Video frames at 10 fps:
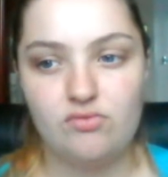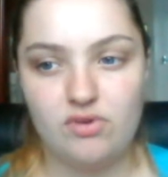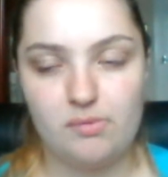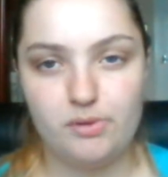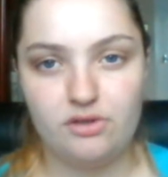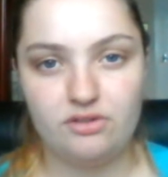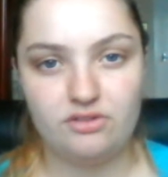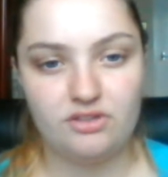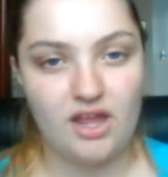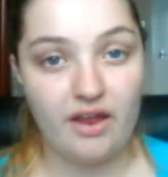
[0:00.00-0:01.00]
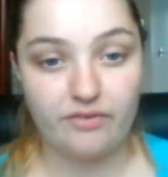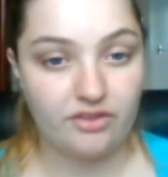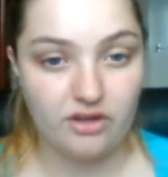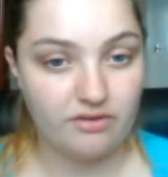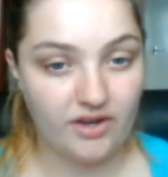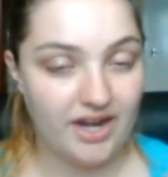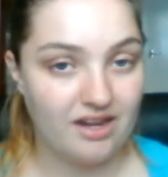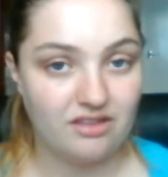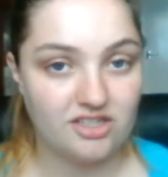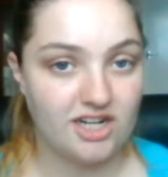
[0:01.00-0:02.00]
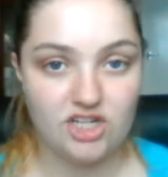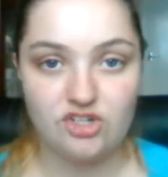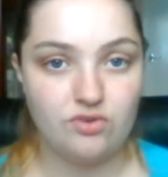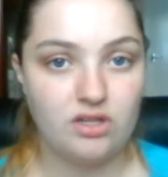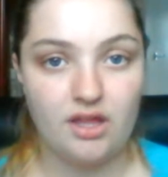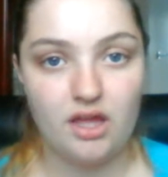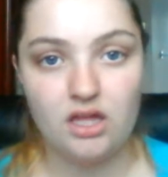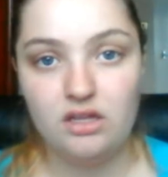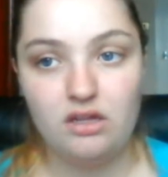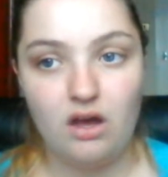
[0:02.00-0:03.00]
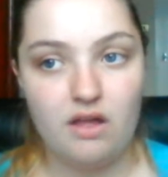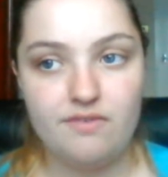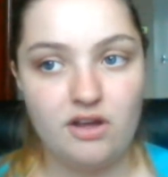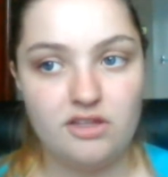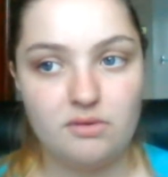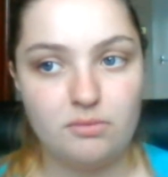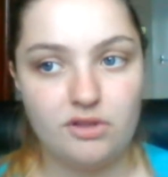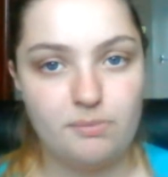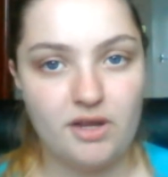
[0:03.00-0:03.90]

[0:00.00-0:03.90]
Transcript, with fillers: rubbers, everything. You find anything stationary there. I find they're one of the